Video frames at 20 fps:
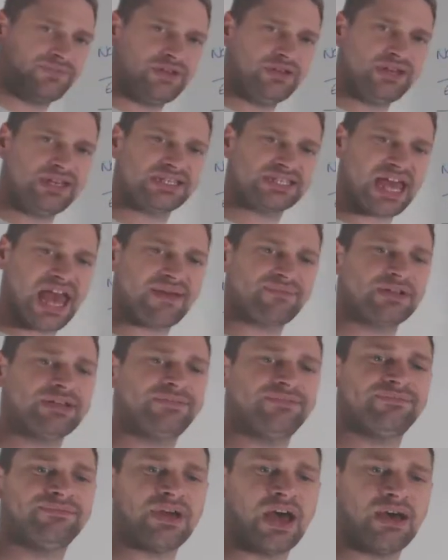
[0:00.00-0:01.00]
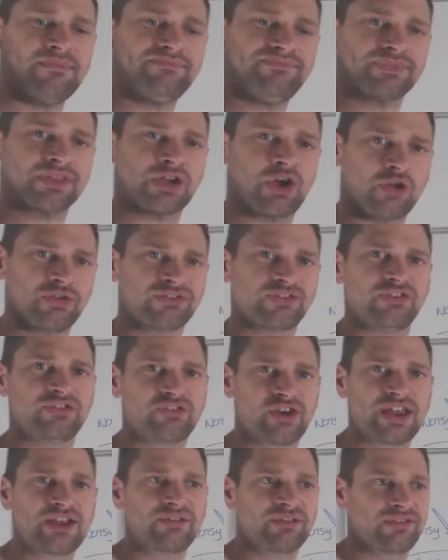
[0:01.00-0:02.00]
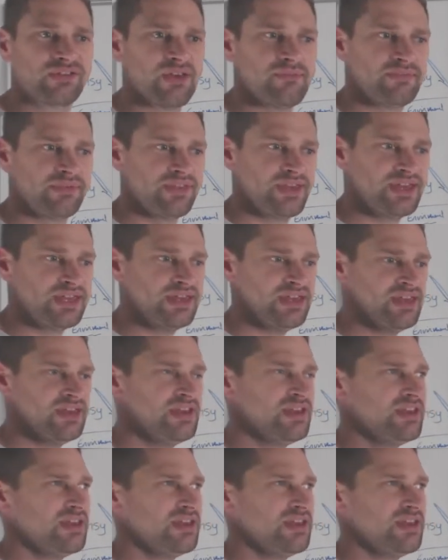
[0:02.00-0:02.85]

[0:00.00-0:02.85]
if you need to heavily um, concentrate on something,